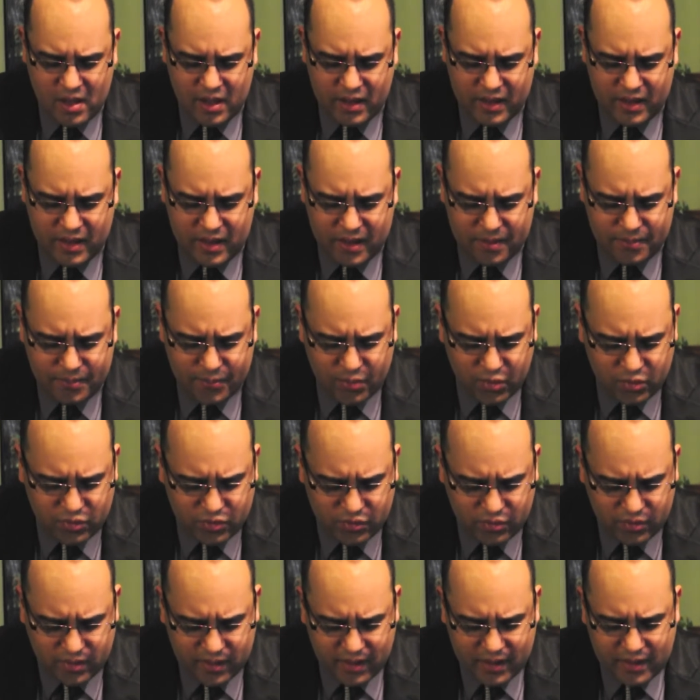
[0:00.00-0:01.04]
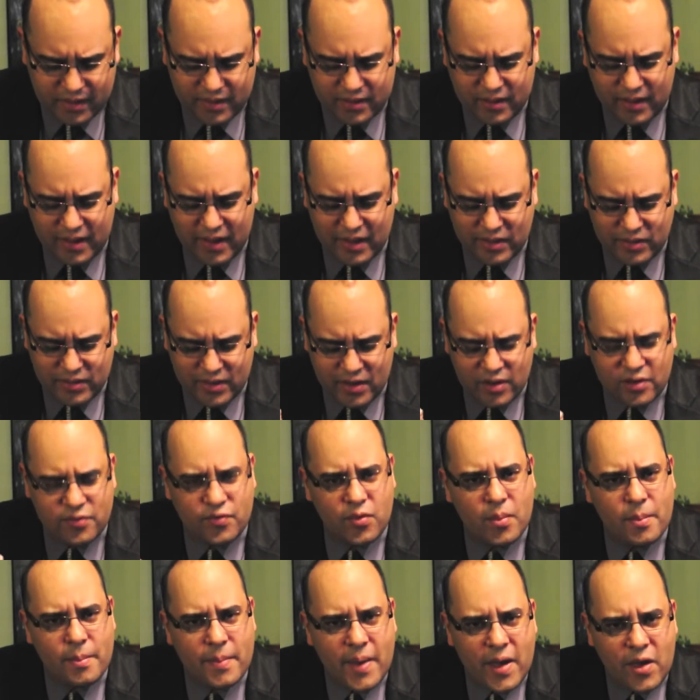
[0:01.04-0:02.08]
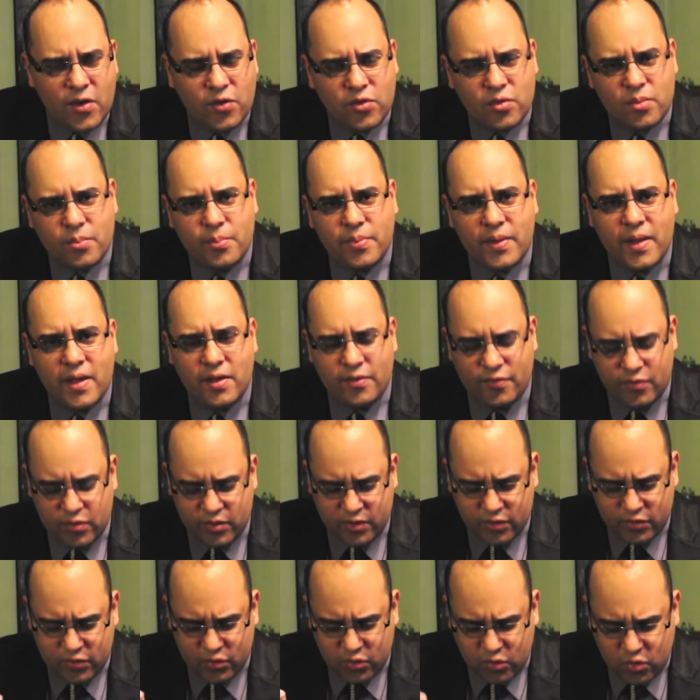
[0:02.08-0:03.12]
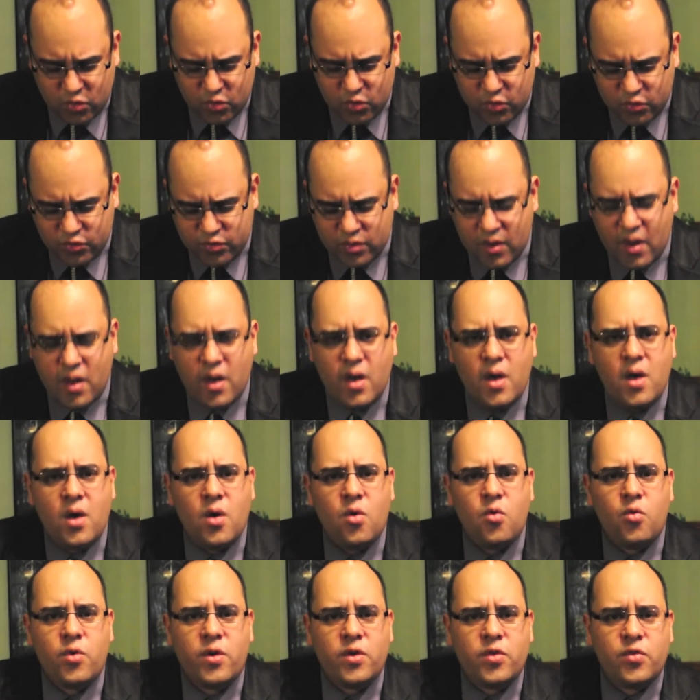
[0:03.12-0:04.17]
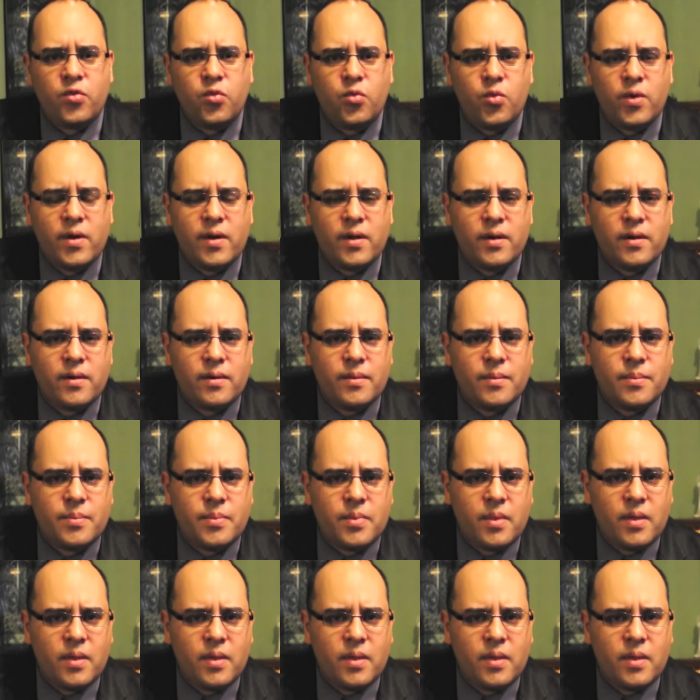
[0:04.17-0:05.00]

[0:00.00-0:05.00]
He put together a transformation plan for the schools, which will